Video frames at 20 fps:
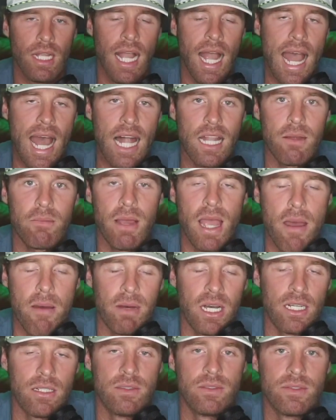
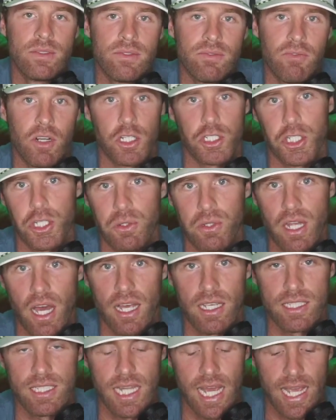Alabama versus Utah
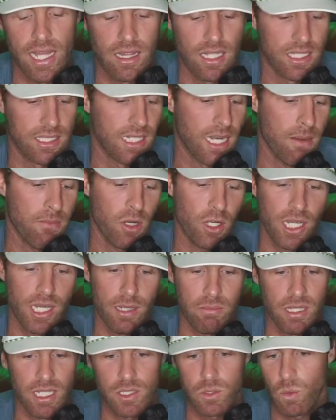State. Listen, I'm going to
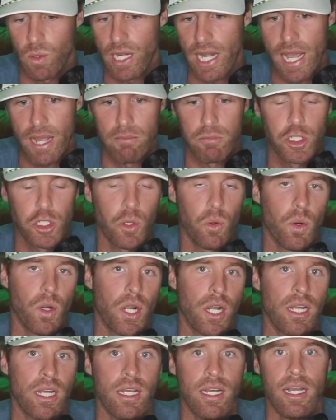keep this one damn short
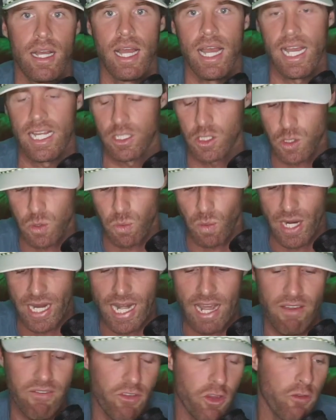and sweet.
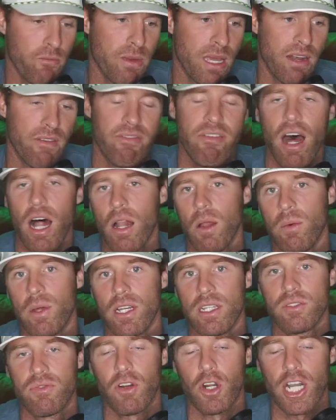If you've been following
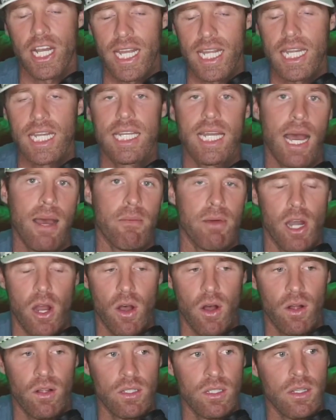us for any time at
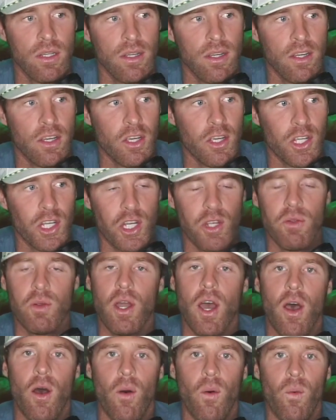all, you
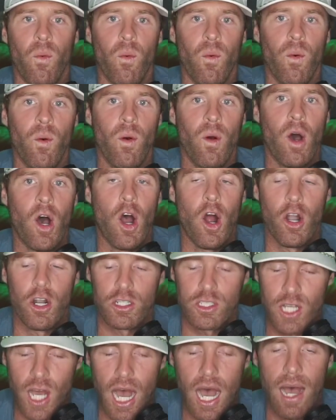know our
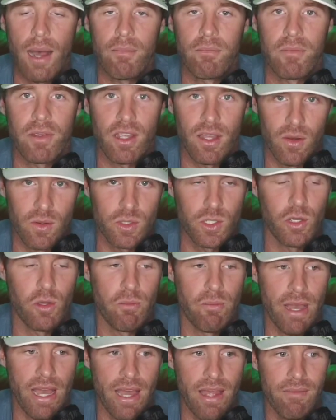top go-to
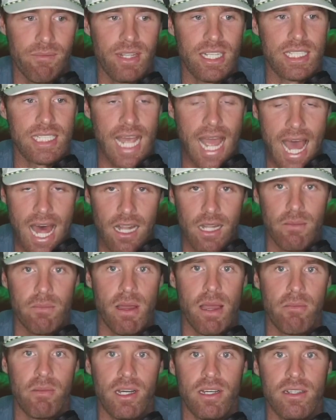bet is
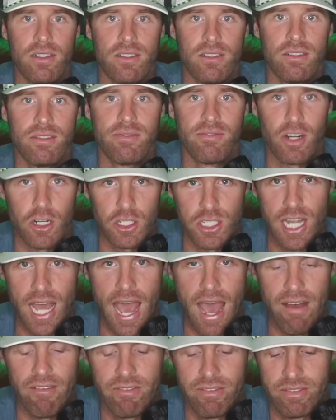Alabama first
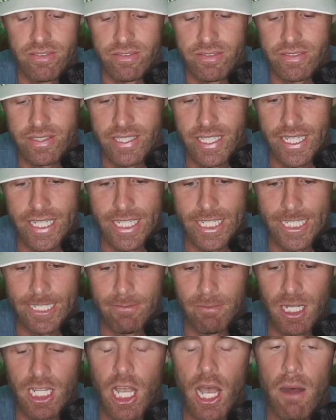half.
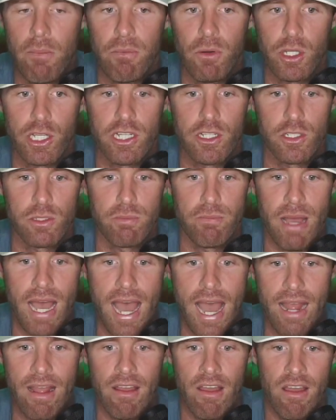A couple years
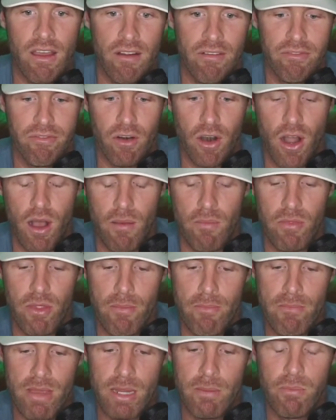back, from the
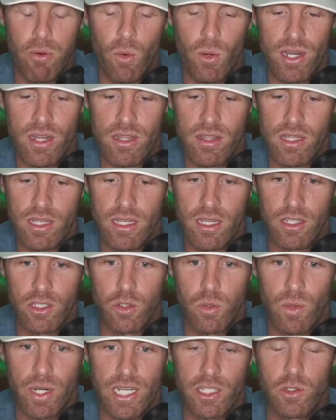midpoint of the
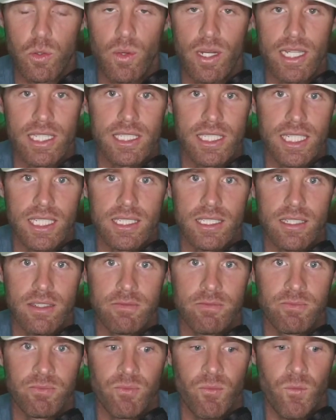2020 season
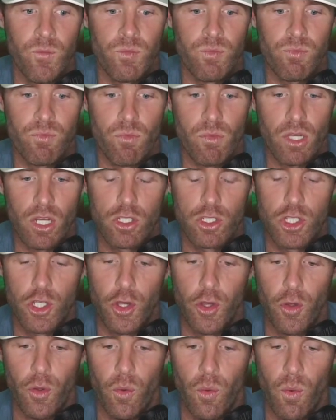
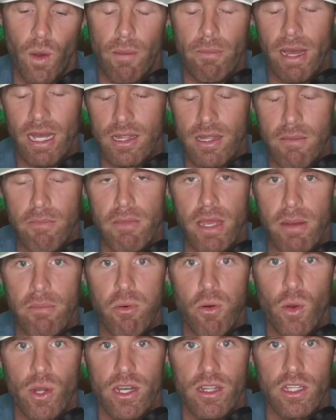to about the
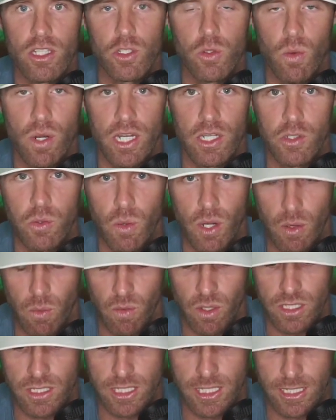midpoint of the
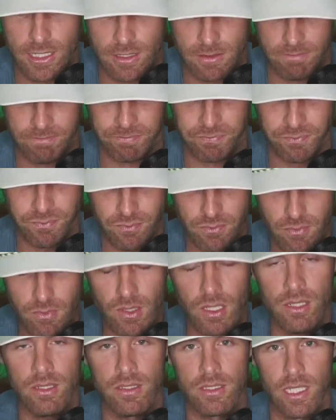2021 season,
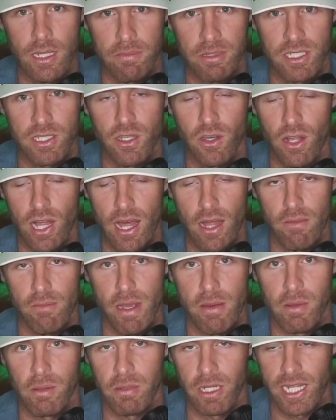up until
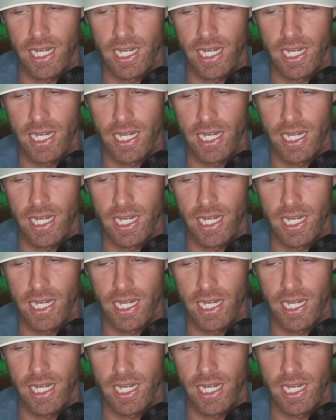Alabama played